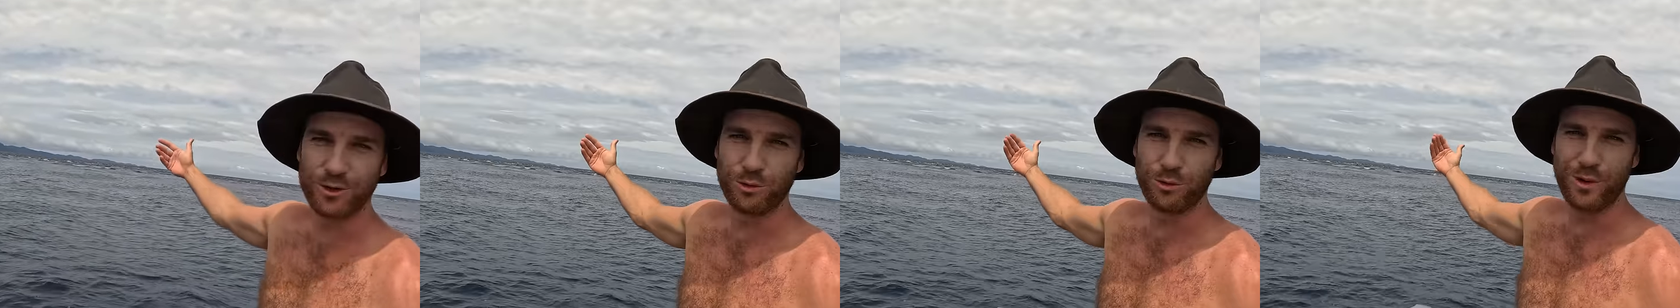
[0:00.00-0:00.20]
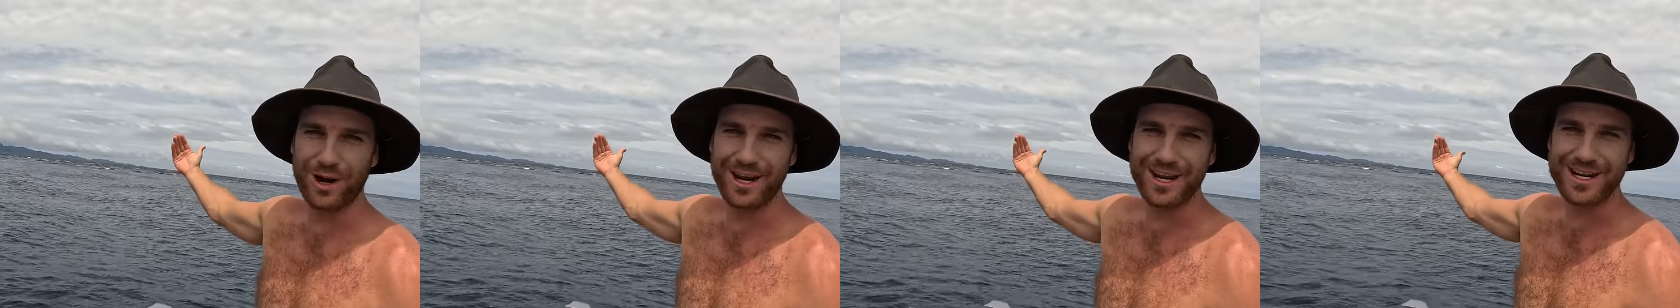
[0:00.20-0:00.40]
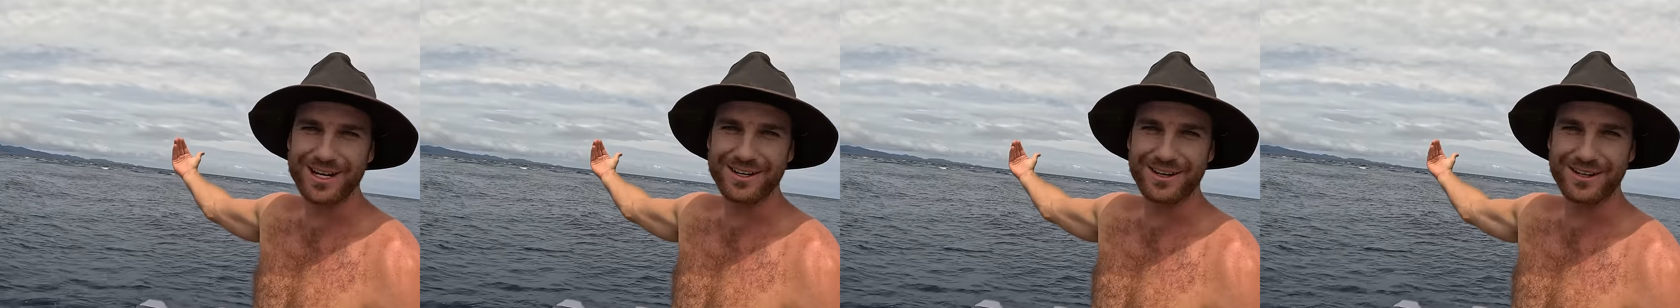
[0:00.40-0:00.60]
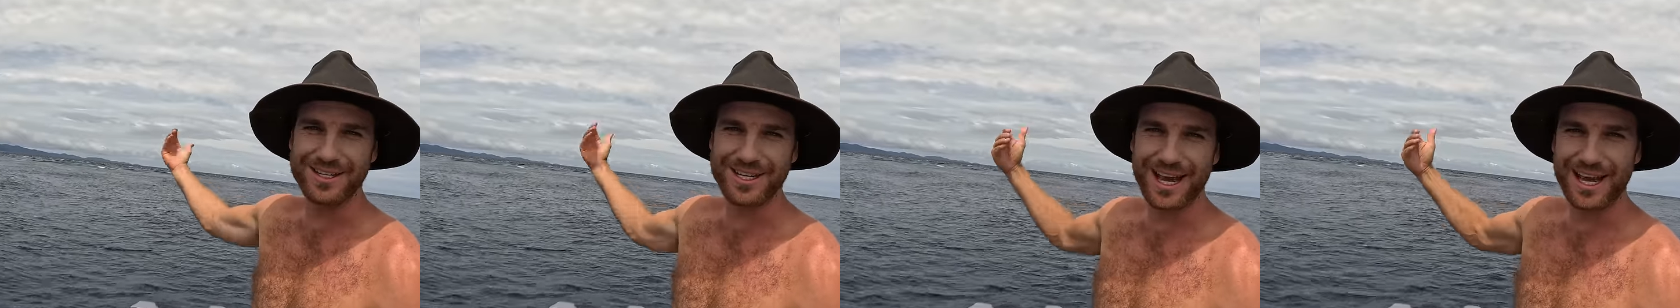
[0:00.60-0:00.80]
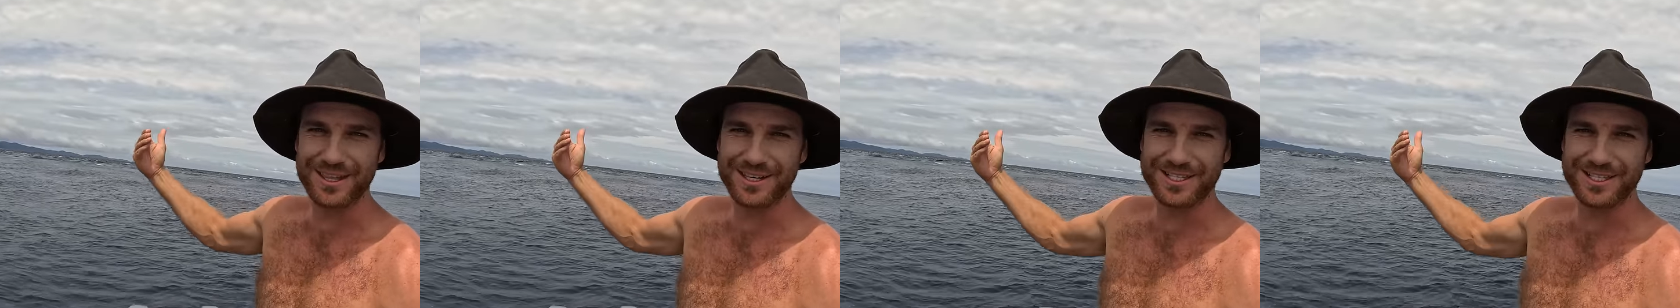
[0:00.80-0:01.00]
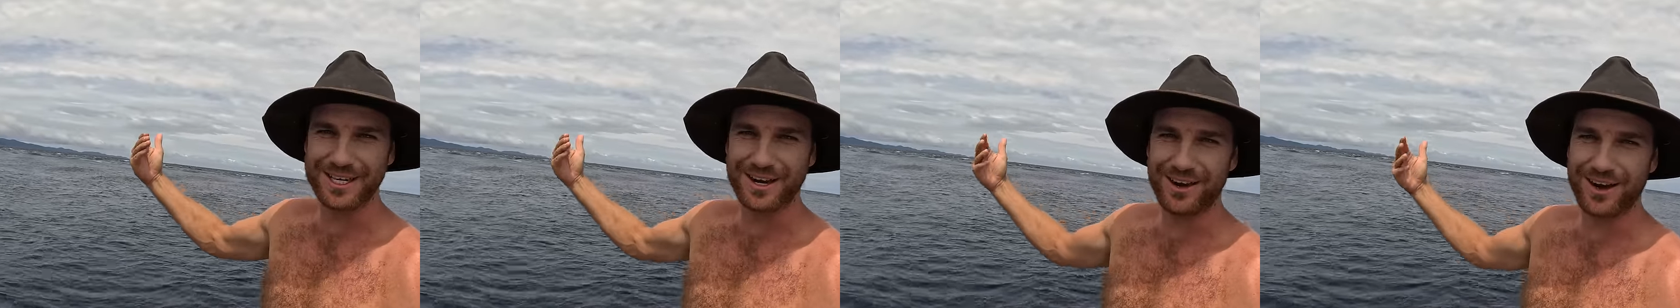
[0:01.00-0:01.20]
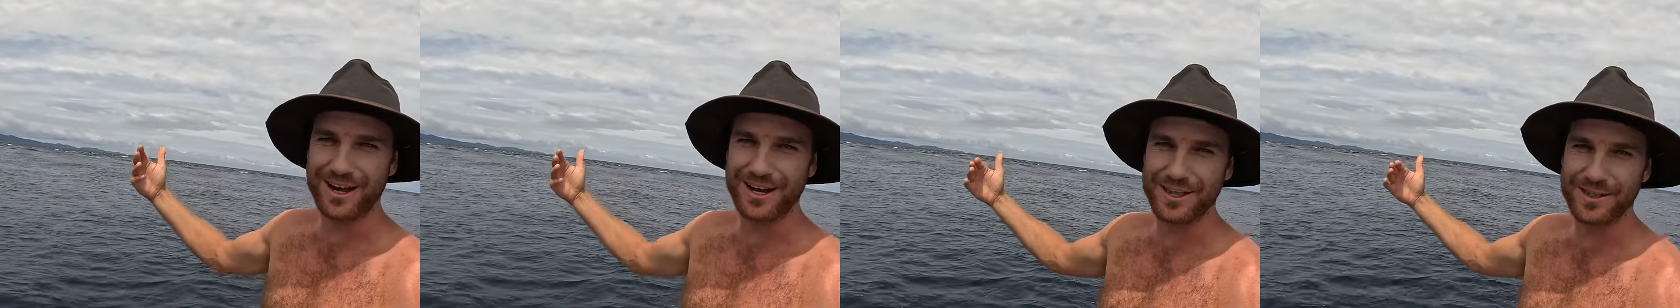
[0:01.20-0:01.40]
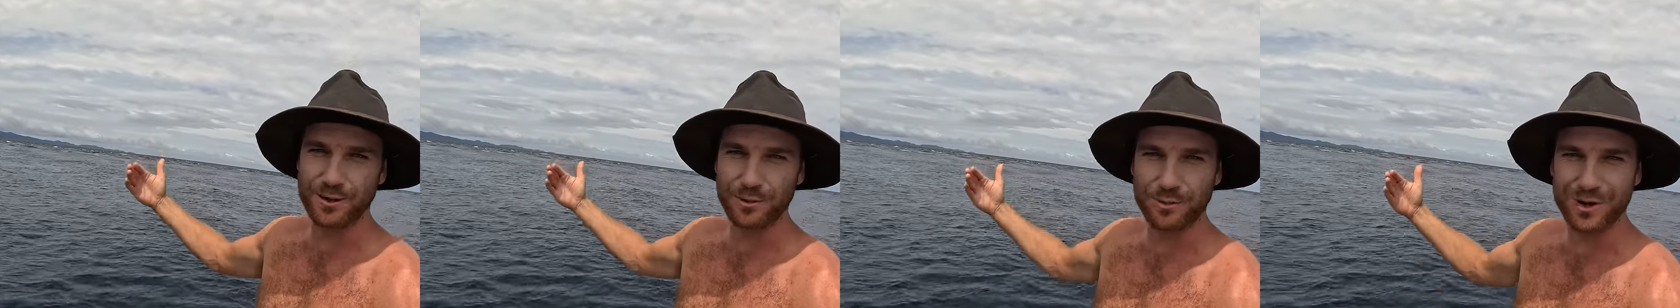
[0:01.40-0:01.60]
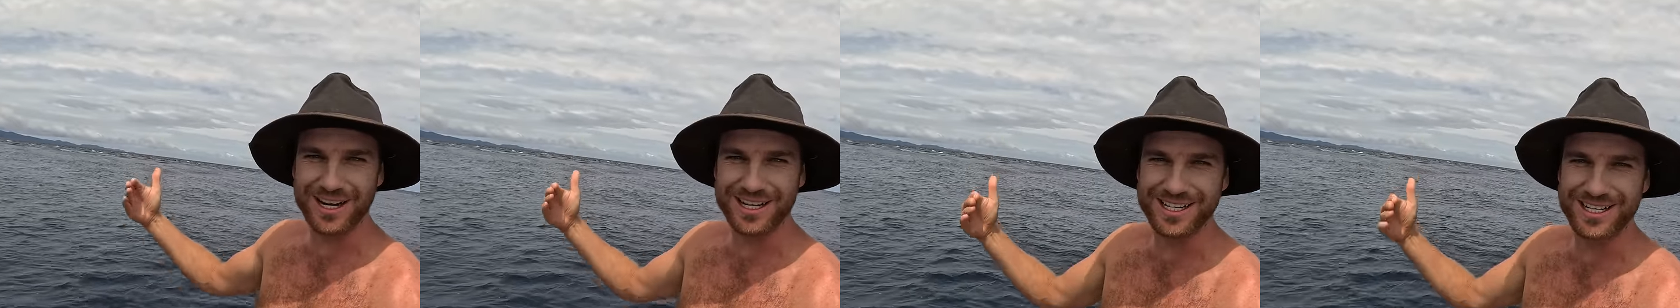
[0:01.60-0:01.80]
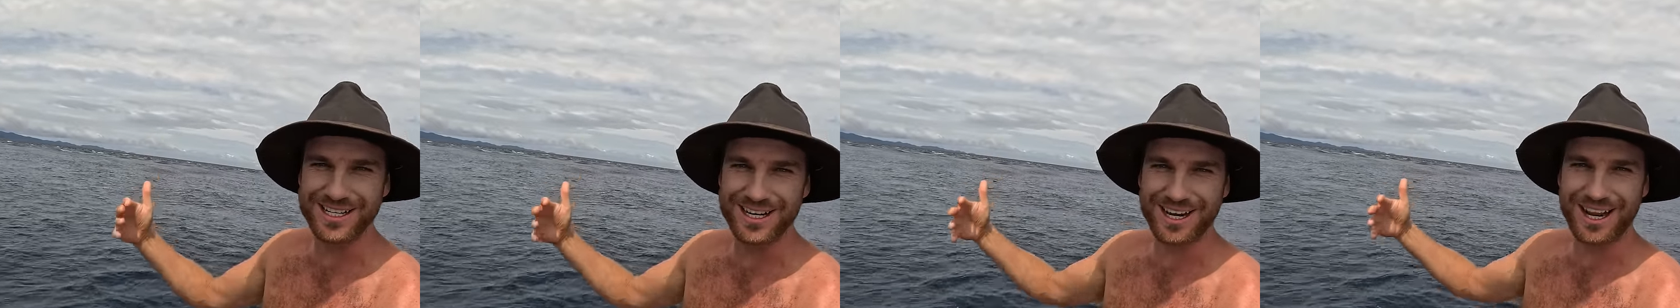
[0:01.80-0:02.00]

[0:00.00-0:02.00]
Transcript: the wind on the other side, and the wind into